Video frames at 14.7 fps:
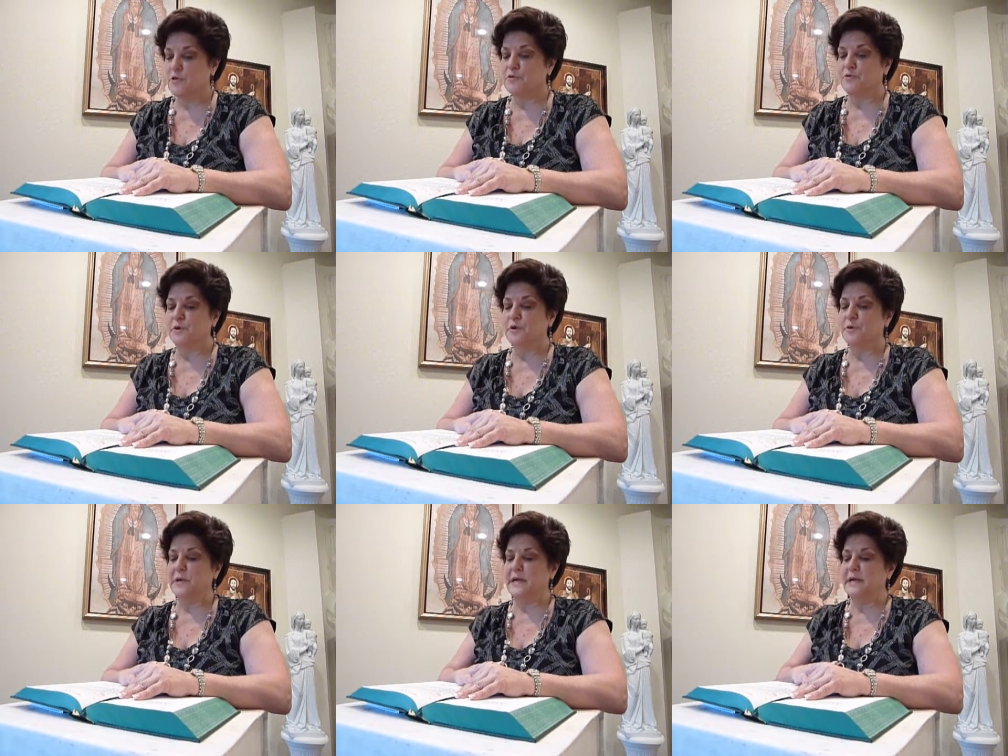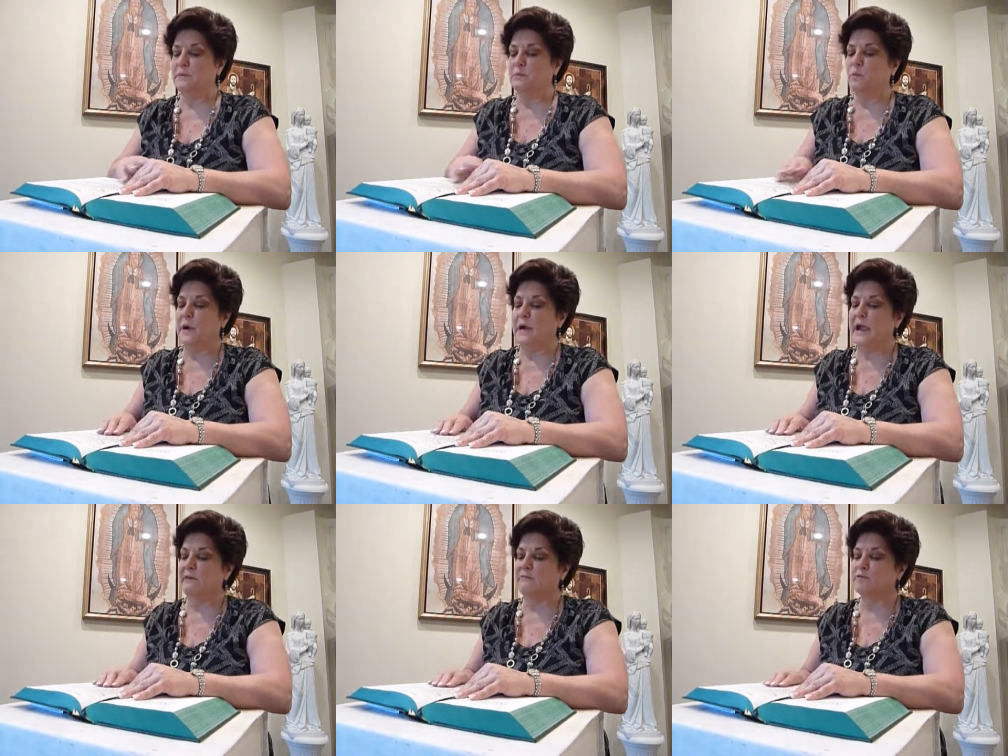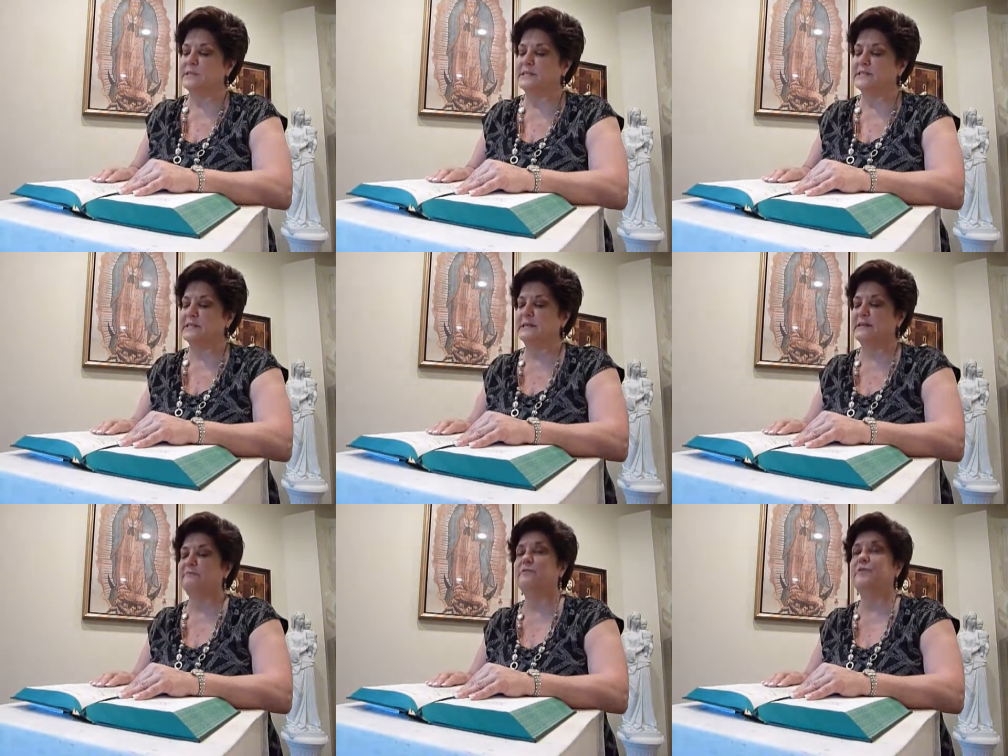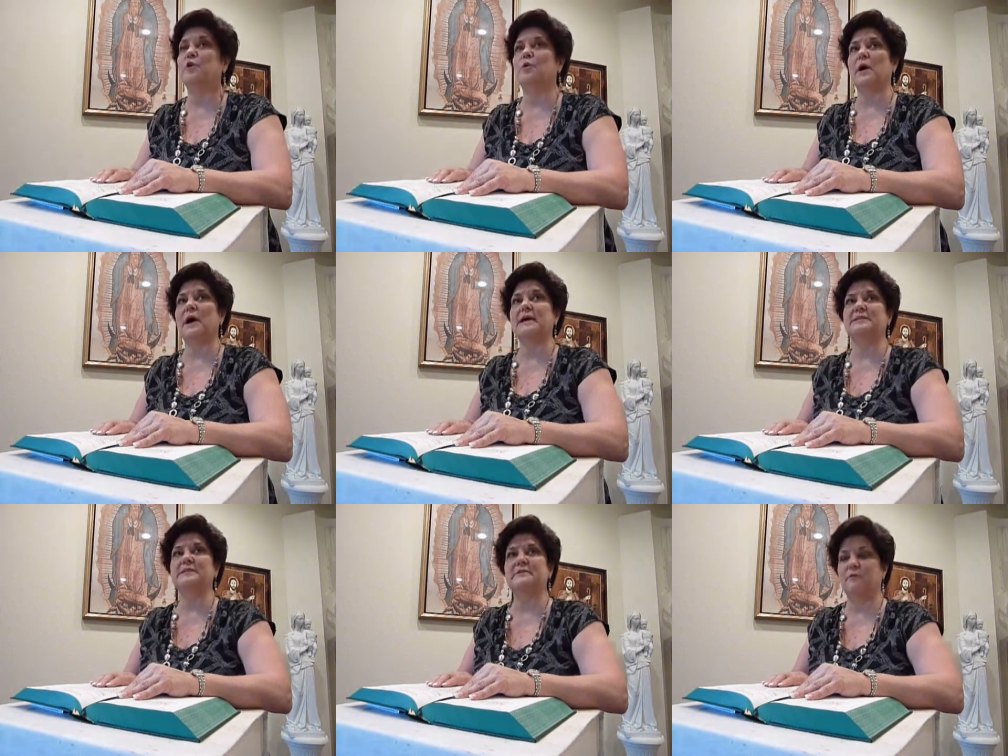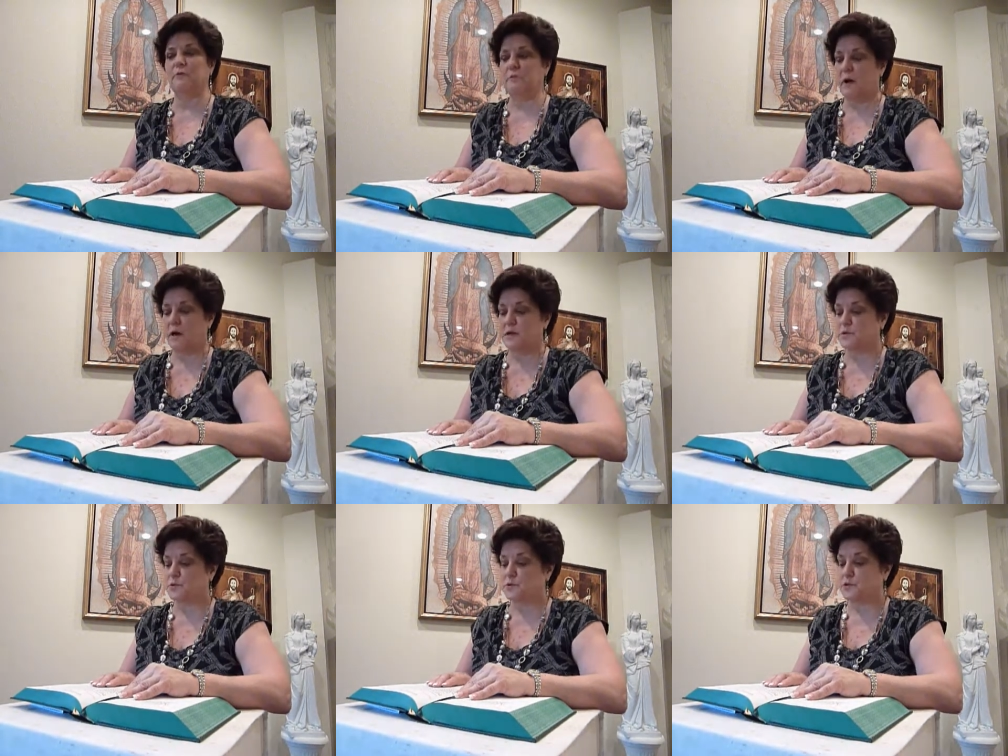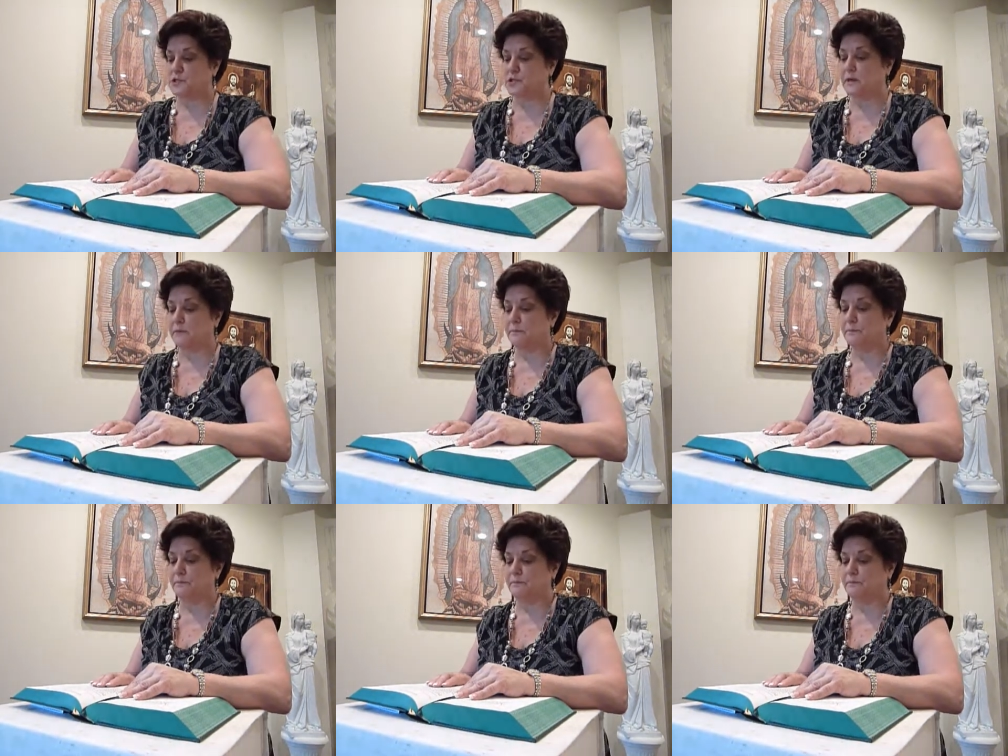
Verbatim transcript: Through him we have received the grace of apostleship